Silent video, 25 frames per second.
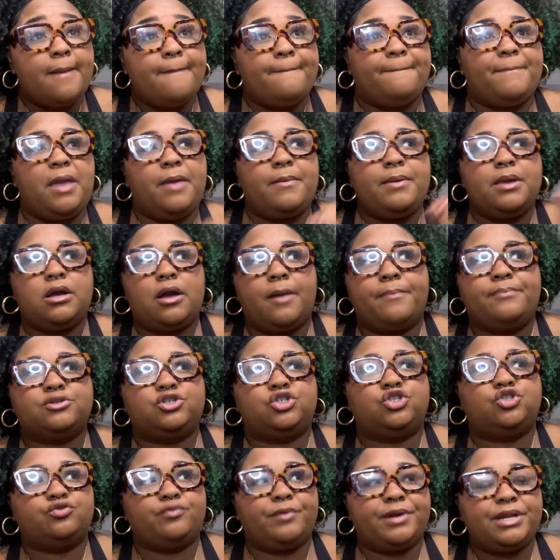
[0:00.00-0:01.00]
maybe a couple
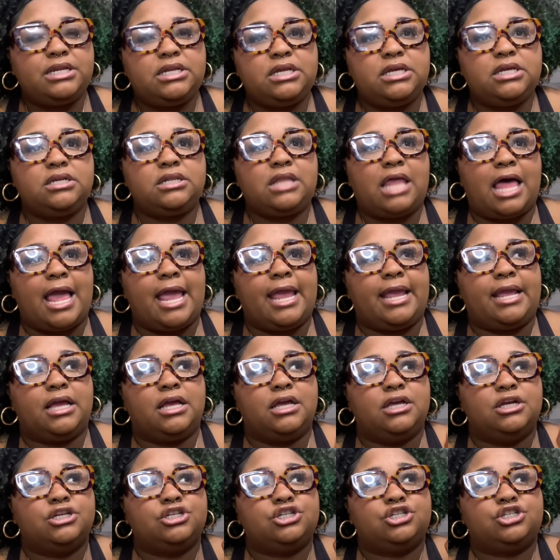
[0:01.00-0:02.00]
trendy like
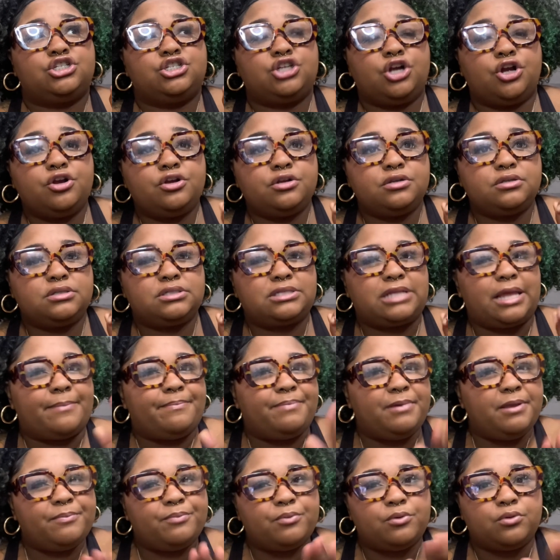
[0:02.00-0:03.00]
shirts that
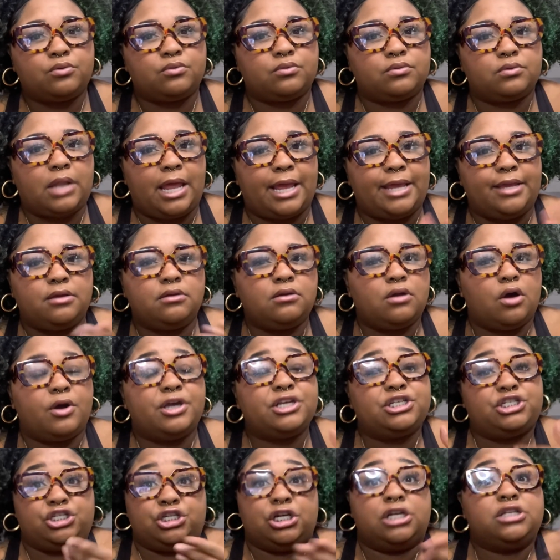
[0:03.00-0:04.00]
people like, you know,
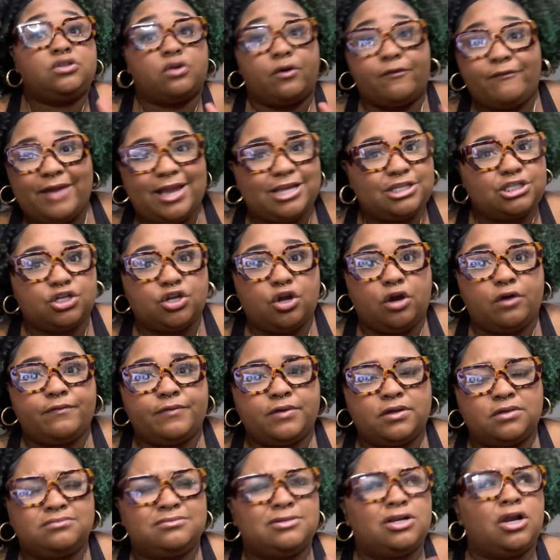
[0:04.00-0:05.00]
it's just on Fashion
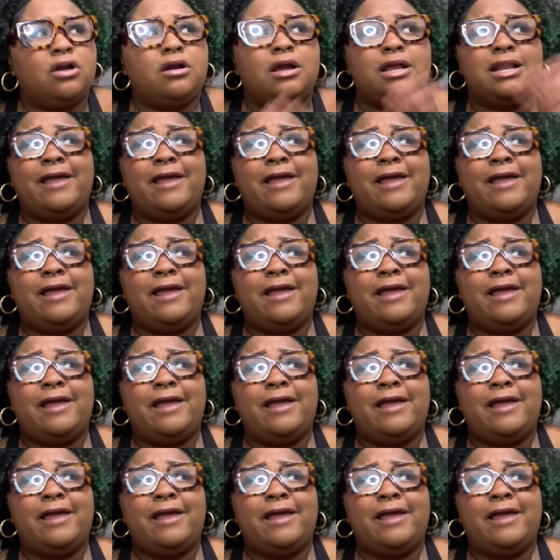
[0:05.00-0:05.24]
Nova, girl.